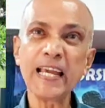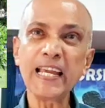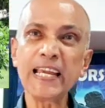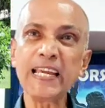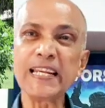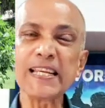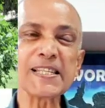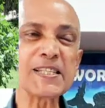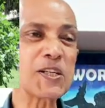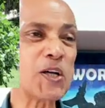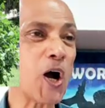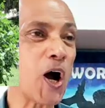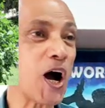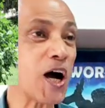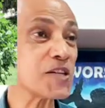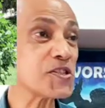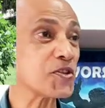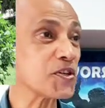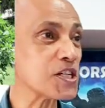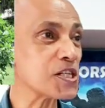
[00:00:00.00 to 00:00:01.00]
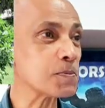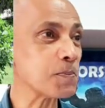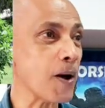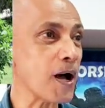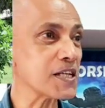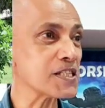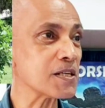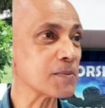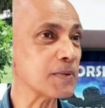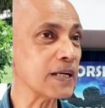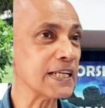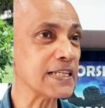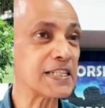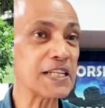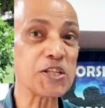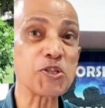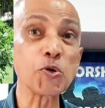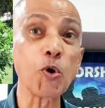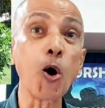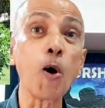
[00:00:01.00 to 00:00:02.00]
it is God's
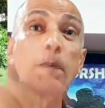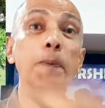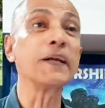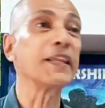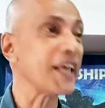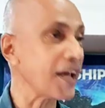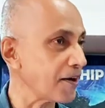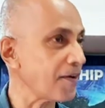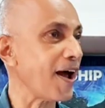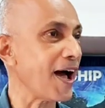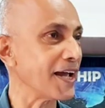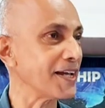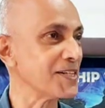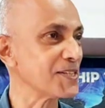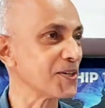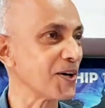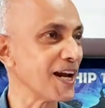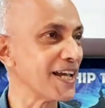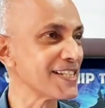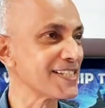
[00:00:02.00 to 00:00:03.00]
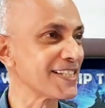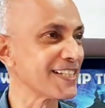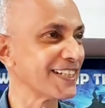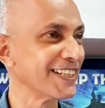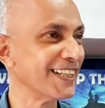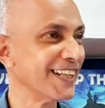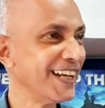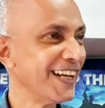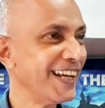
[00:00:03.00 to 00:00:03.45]
responsibility to open their eyes, right?